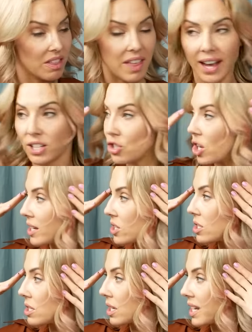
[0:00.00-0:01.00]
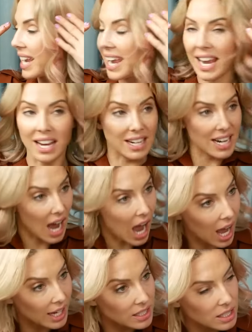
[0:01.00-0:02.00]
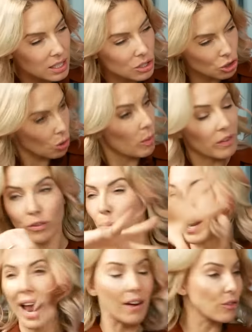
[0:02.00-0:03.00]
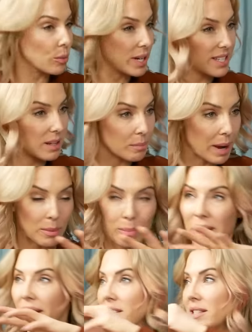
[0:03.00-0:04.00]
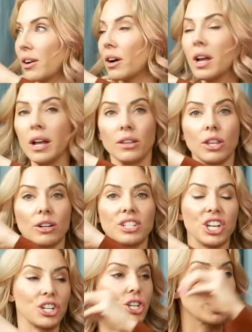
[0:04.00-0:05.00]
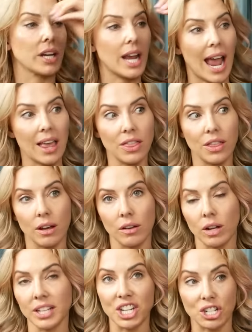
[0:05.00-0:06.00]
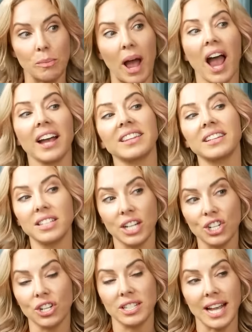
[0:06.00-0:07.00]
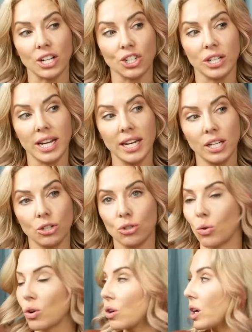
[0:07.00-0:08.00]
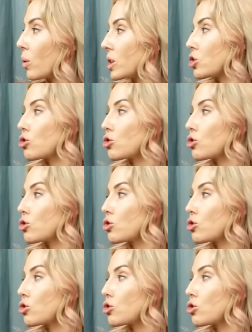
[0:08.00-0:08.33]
that just cannot do it for whatever reason, maybe because their addiction, the addiction behind the addiction is actually an eating disorder or is